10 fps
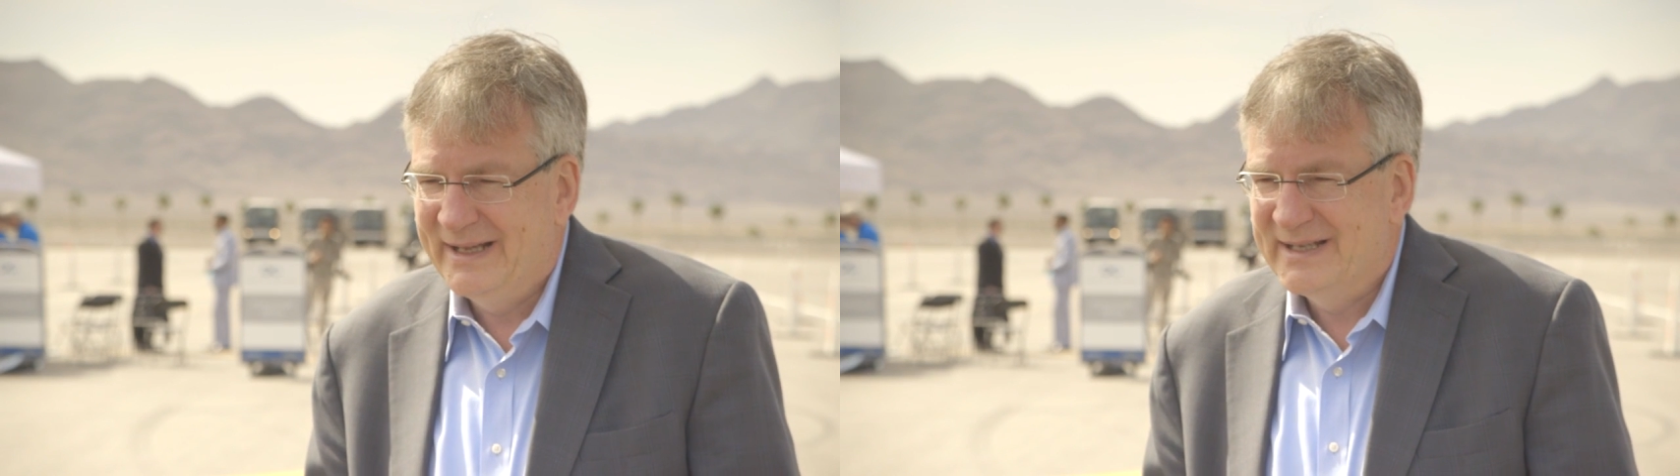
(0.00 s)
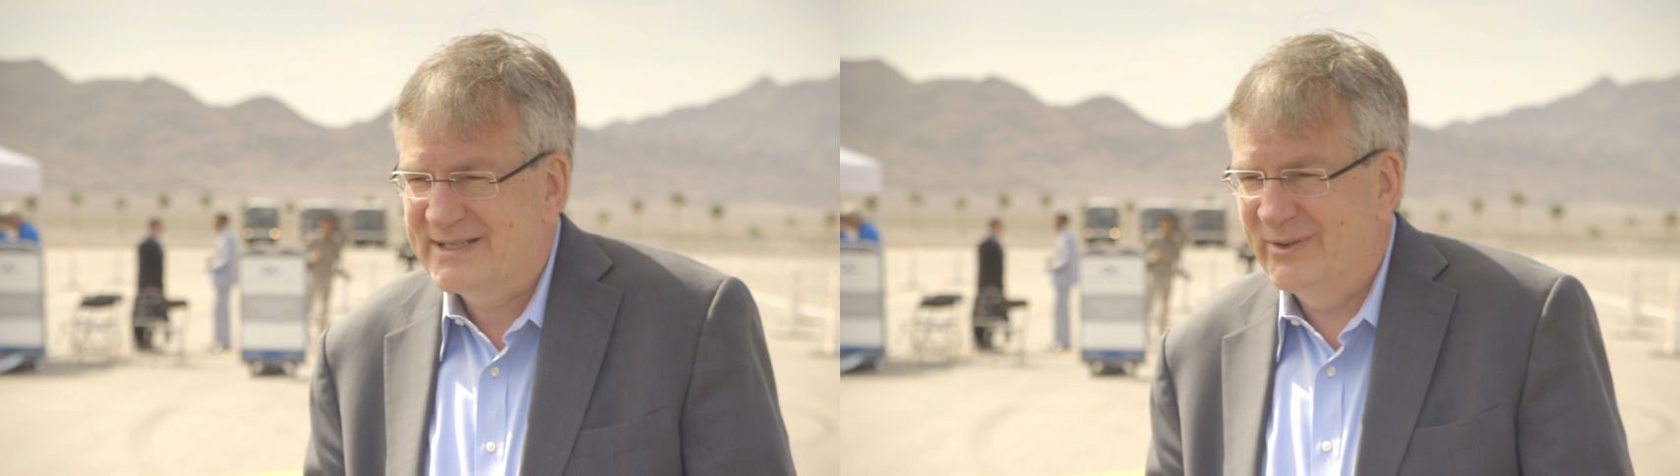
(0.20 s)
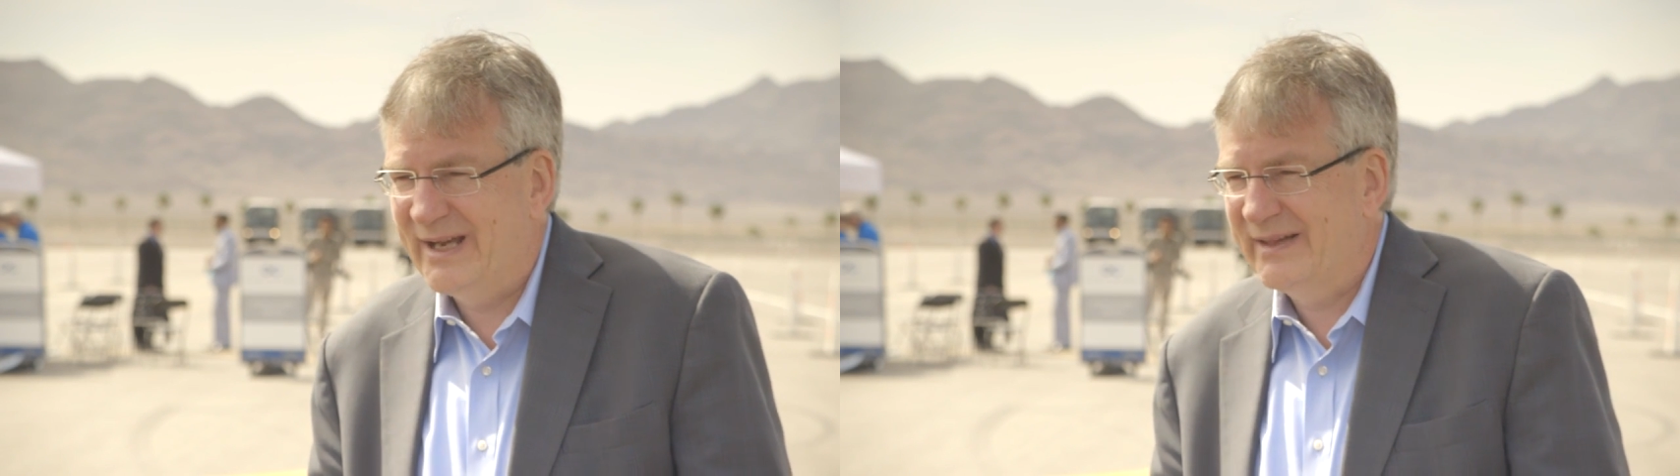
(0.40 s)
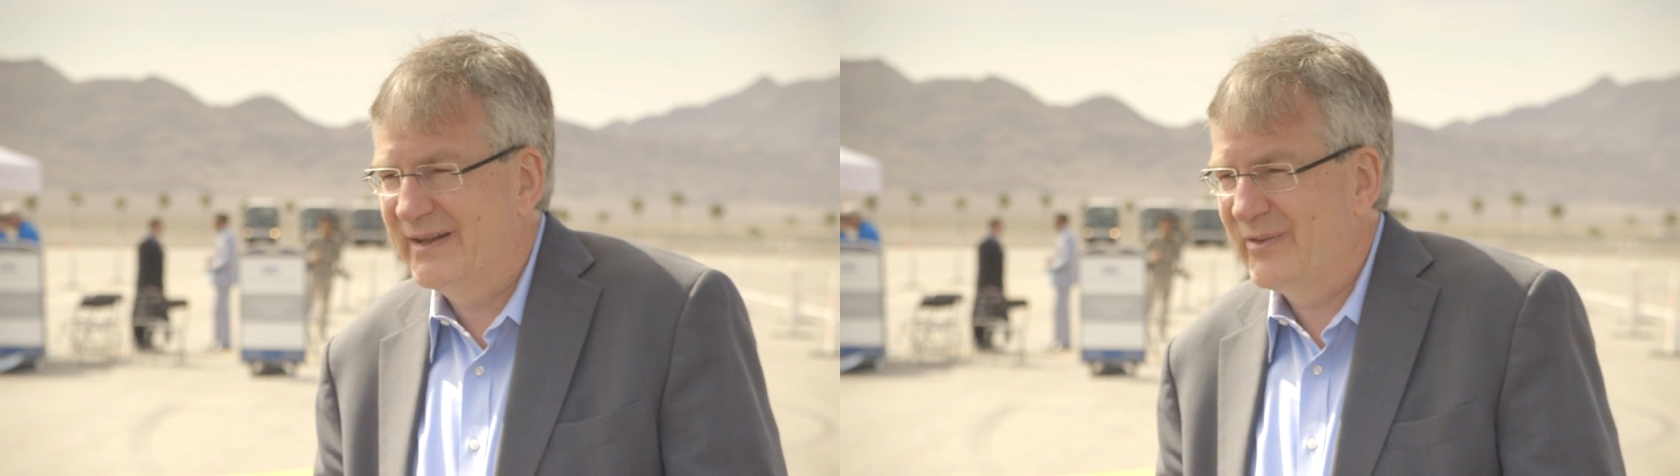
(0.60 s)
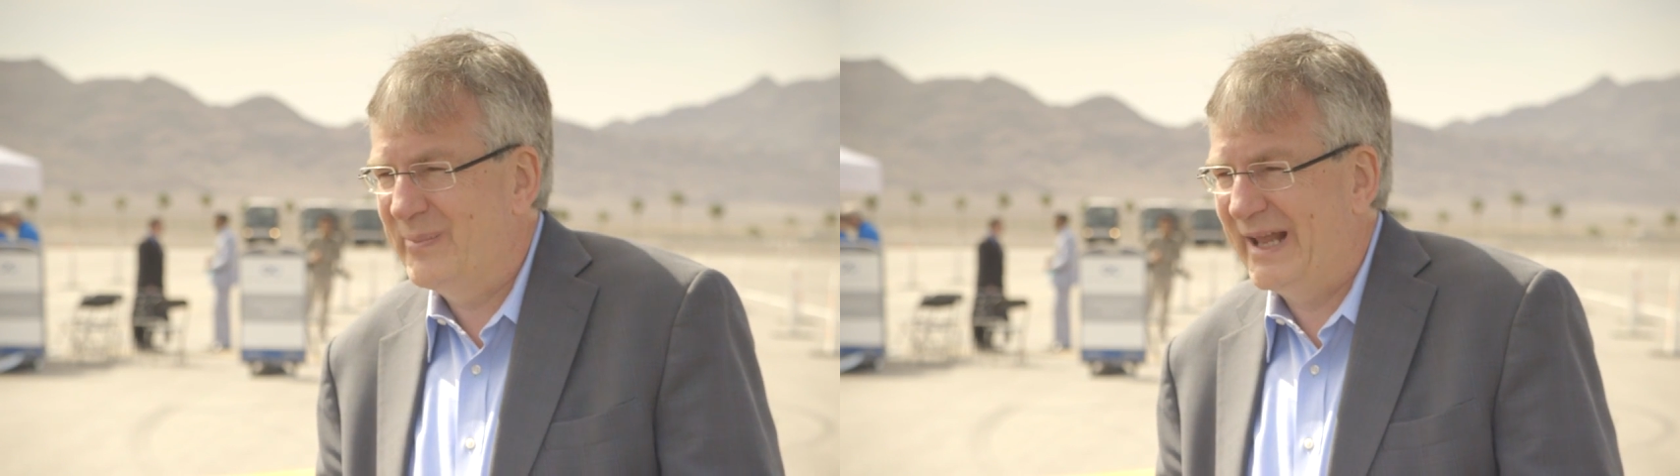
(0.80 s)
So
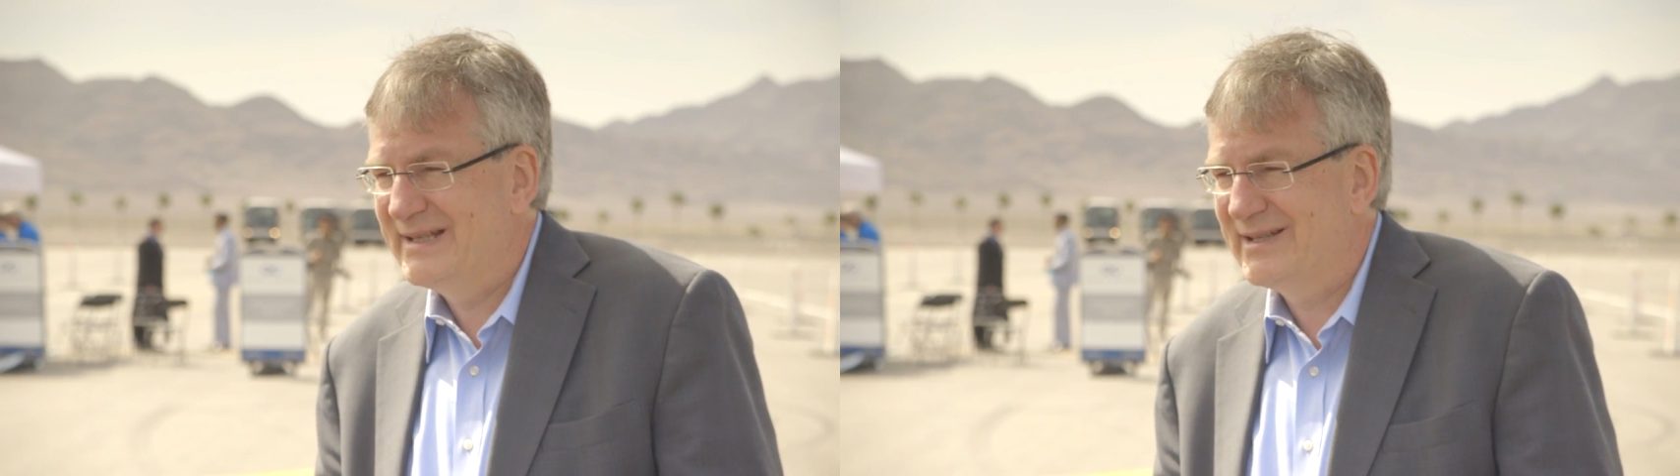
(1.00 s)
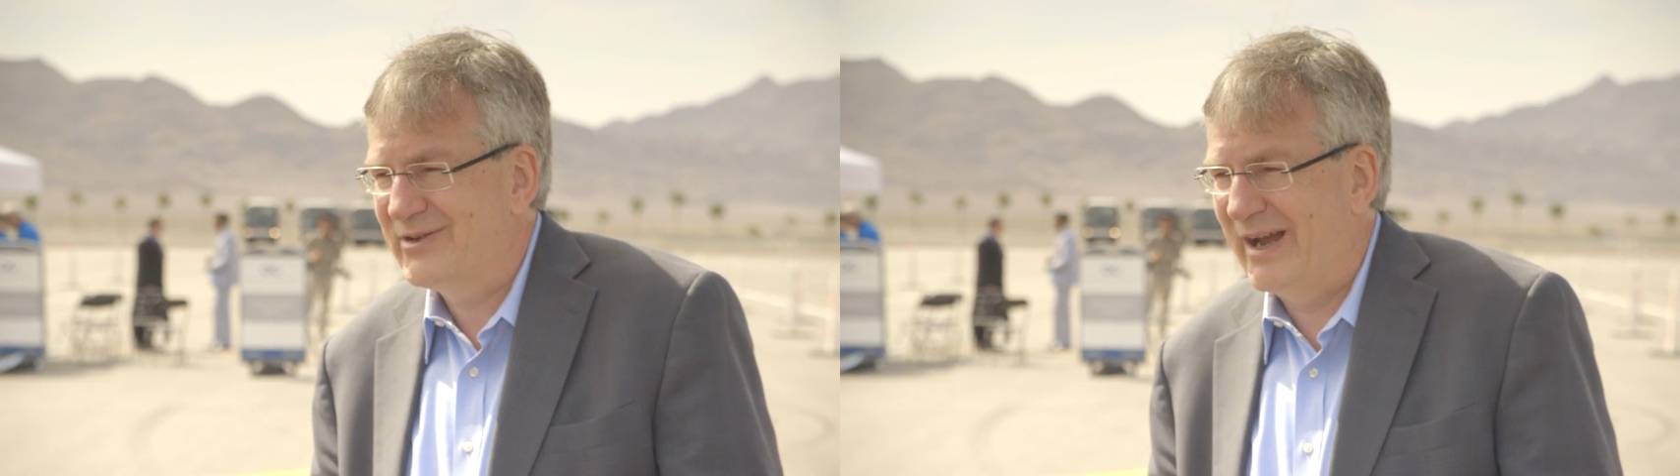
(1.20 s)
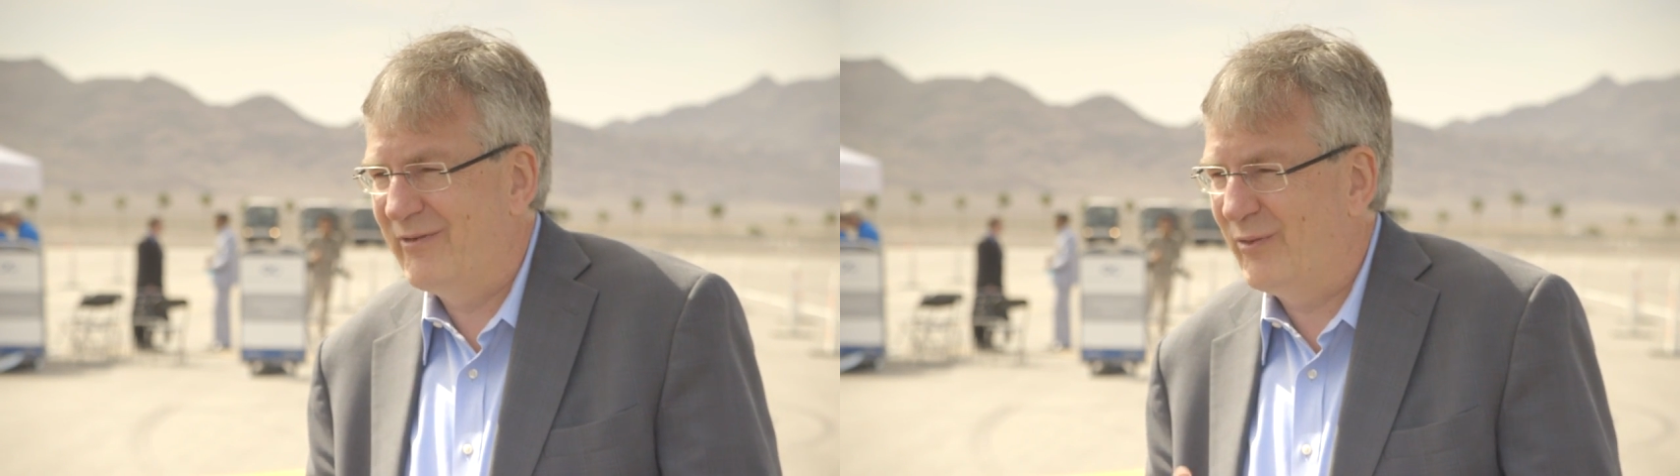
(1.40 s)
nothing replaces the driver.